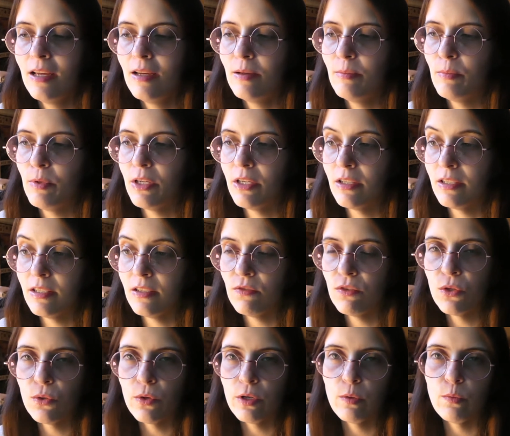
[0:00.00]
because even
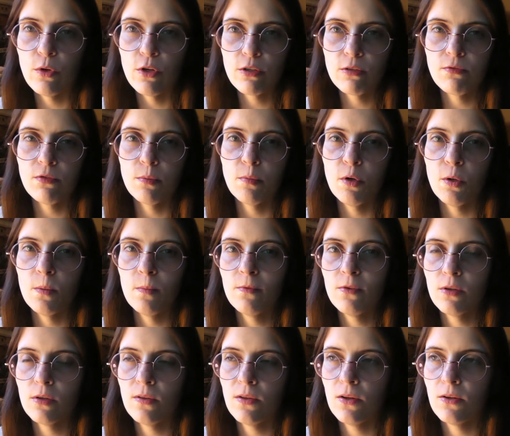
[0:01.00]
though I worked from home
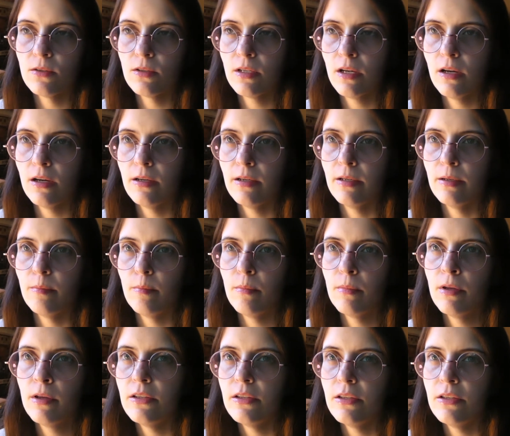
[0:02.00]
for a long time,
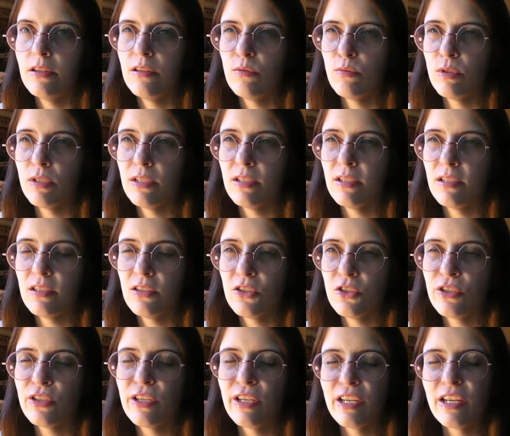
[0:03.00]
it was
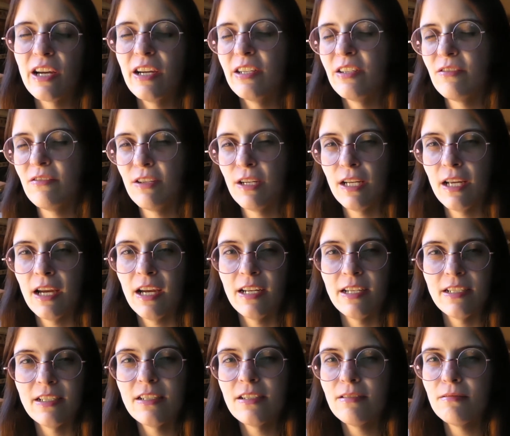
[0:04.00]
just like kind of an
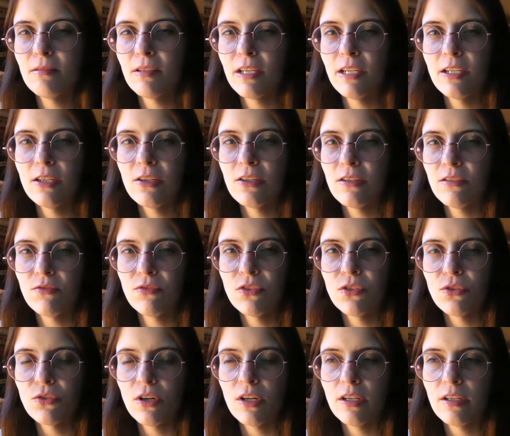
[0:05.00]
added layer of
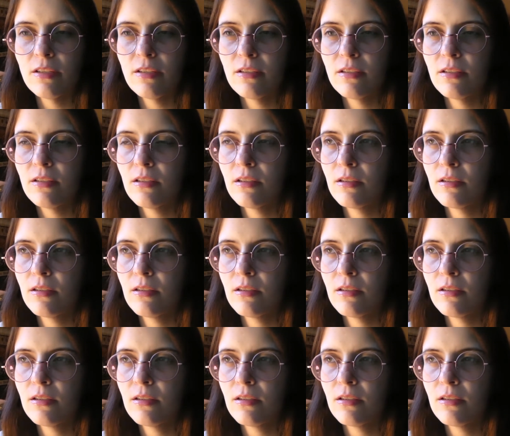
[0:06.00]
stress.